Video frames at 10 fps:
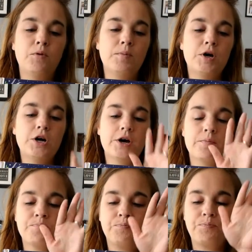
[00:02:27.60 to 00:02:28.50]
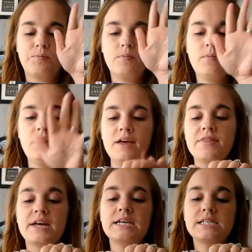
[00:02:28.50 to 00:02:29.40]
book.
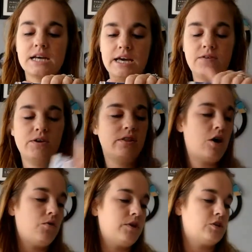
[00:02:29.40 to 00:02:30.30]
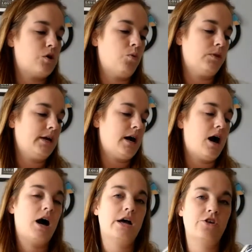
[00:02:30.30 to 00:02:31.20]
This, even though there's only a
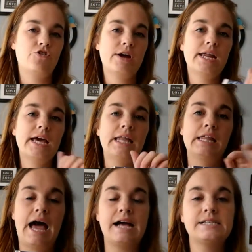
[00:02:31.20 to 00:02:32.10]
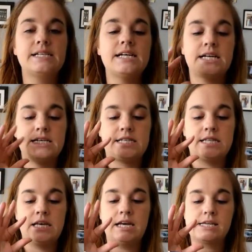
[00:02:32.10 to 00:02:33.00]
hundred, it lasted us
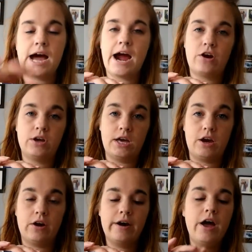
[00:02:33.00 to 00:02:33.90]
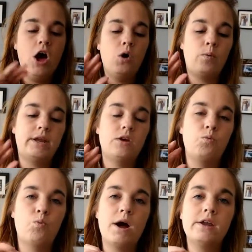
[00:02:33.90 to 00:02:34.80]
the entire year. We
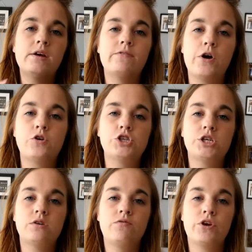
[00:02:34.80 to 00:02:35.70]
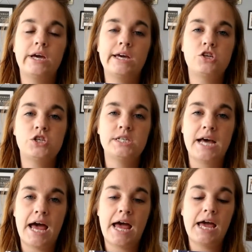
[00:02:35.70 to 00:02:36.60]
did one devotion for each
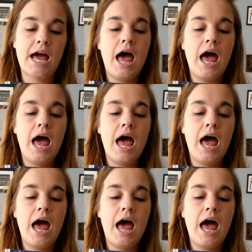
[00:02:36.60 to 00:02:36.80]
day,